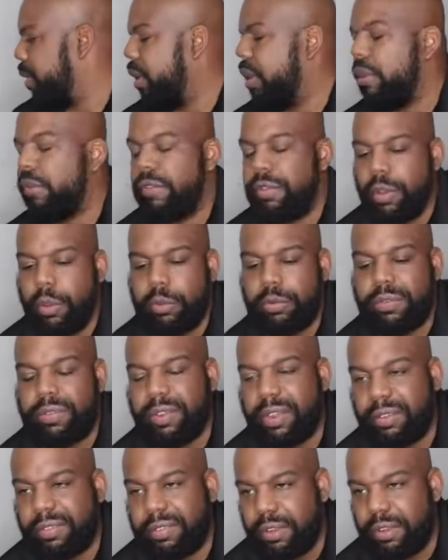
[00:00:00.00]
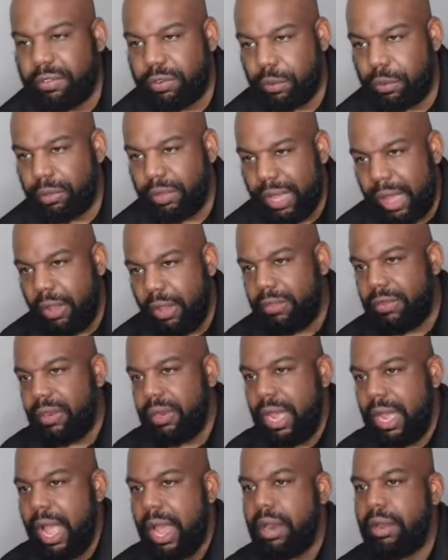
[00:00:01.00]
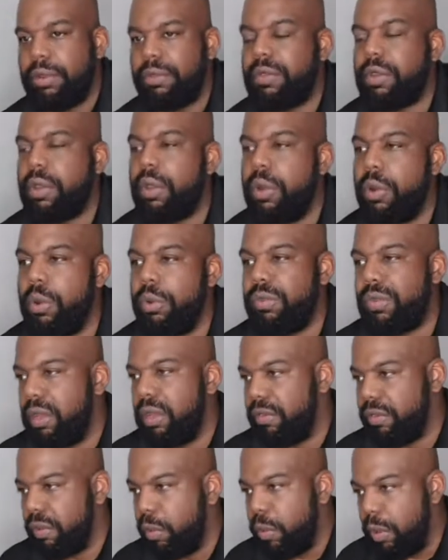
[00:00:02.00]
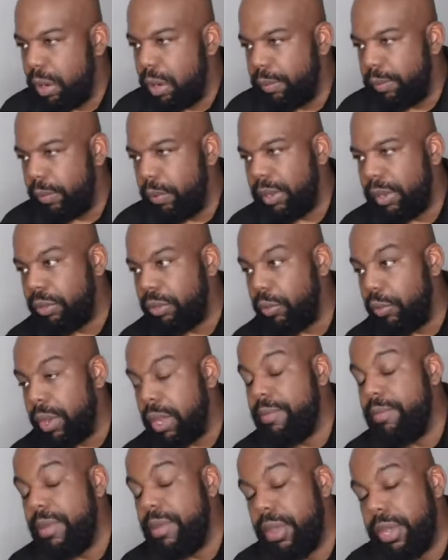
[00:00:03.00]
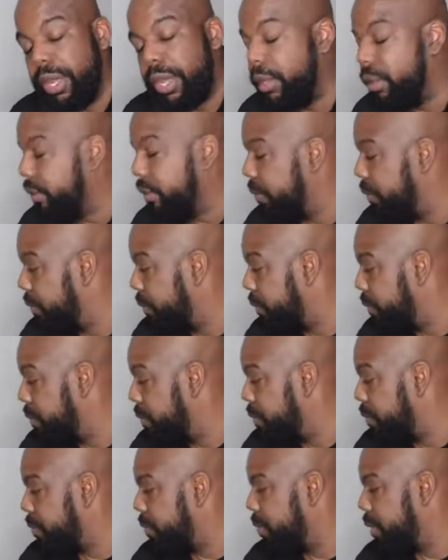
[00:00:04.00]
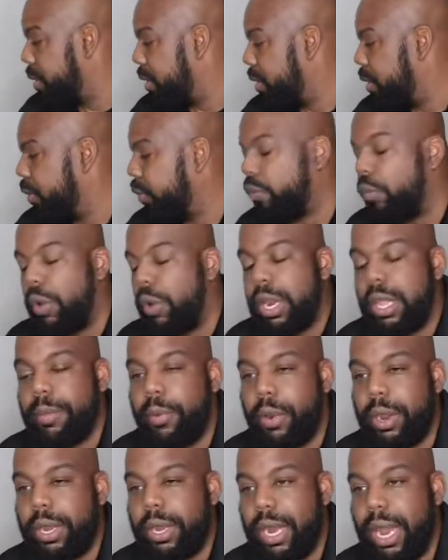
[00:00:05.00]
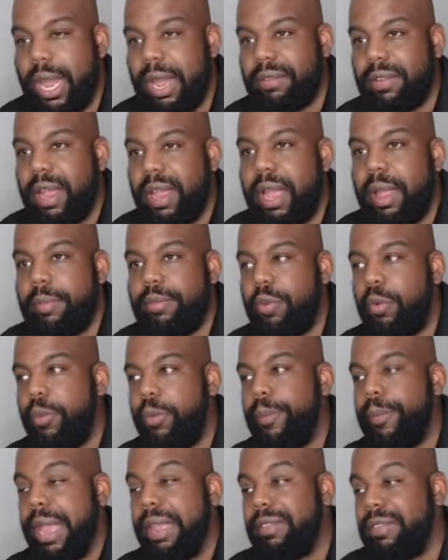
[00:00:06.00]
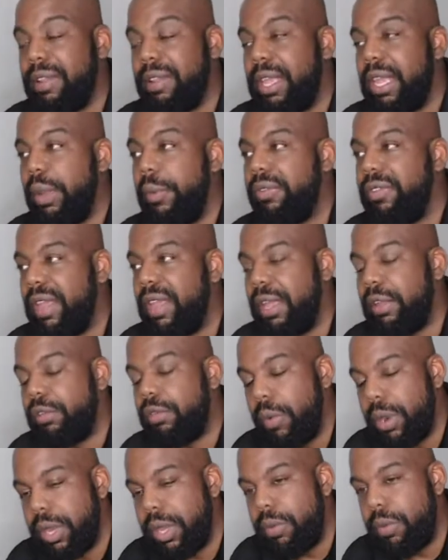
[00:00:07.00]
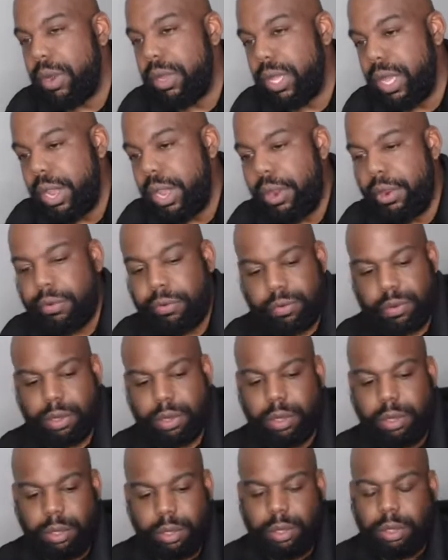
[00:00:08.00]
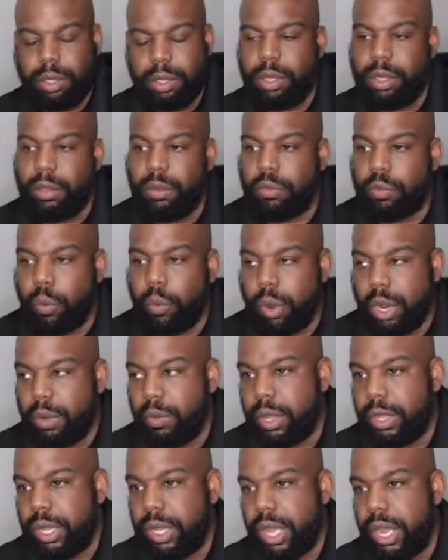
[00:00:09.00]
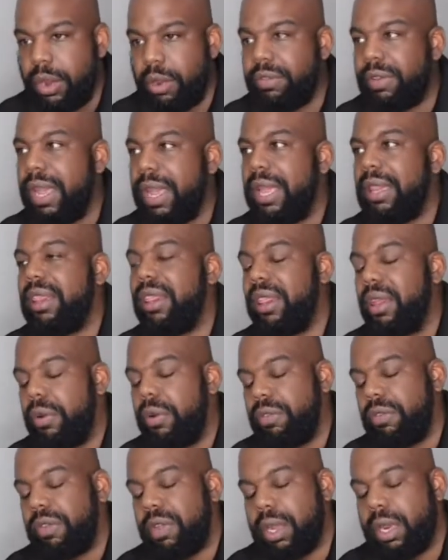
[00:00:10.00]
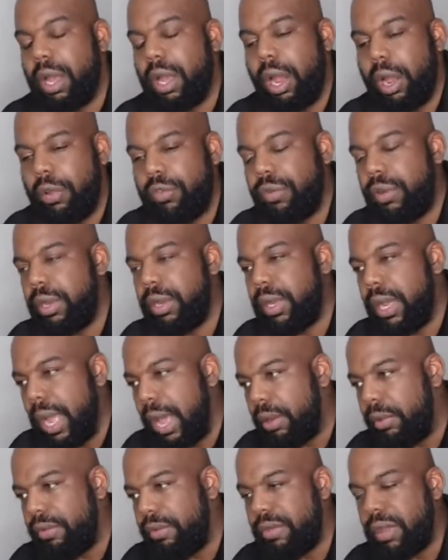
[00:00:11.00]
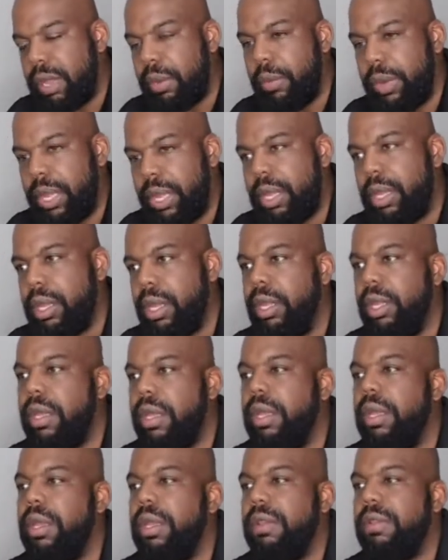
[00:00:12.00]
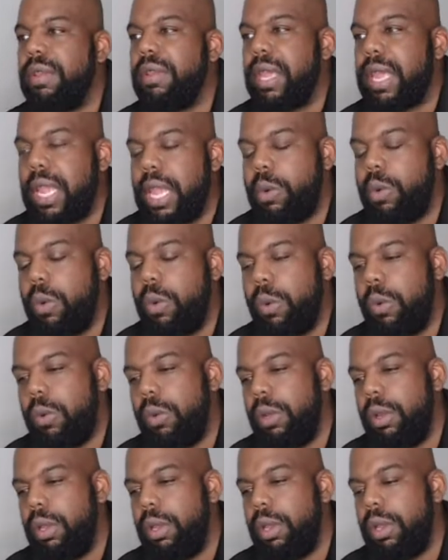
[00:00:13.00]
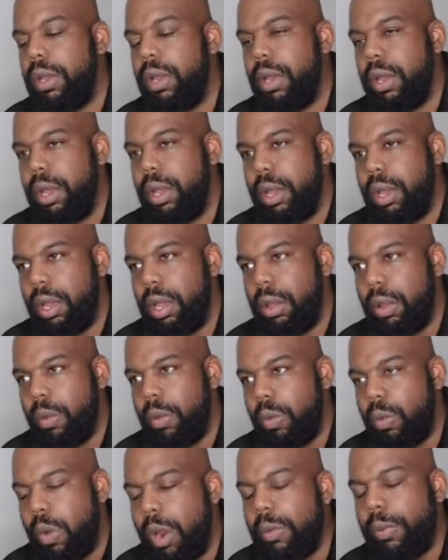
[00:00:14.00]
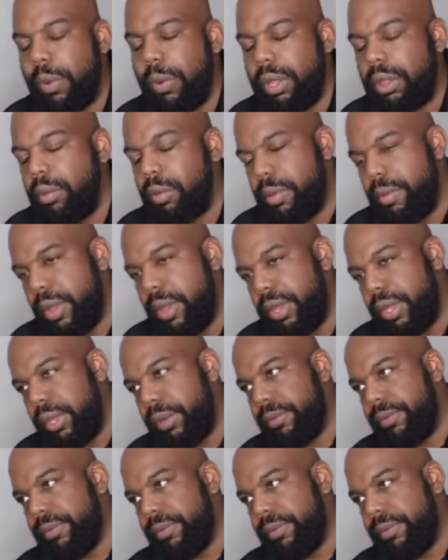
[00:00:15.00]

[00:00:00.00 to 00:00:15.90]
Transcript: So $62,000 goes into 1.3 million, 20.9 times. So basically it would take 21 years at $1,300 a week to equal 1.3 million.